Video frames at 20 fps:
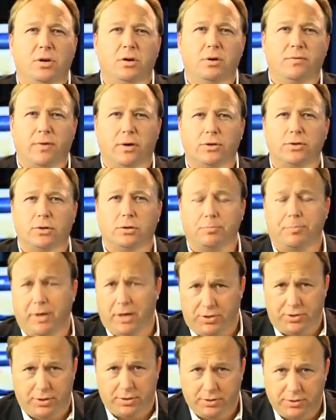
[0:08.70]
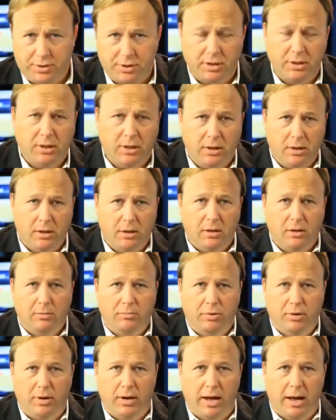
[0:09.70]
Universal Pictures
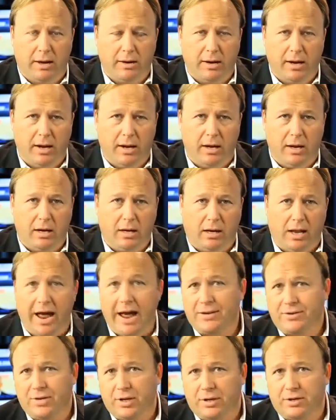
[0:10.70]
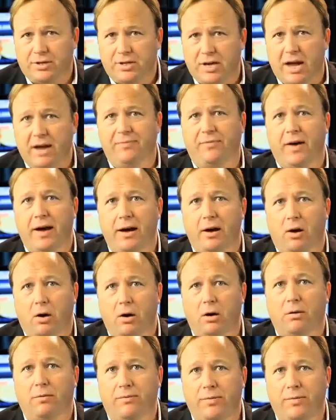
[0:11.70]
put out a classic sci-fi horror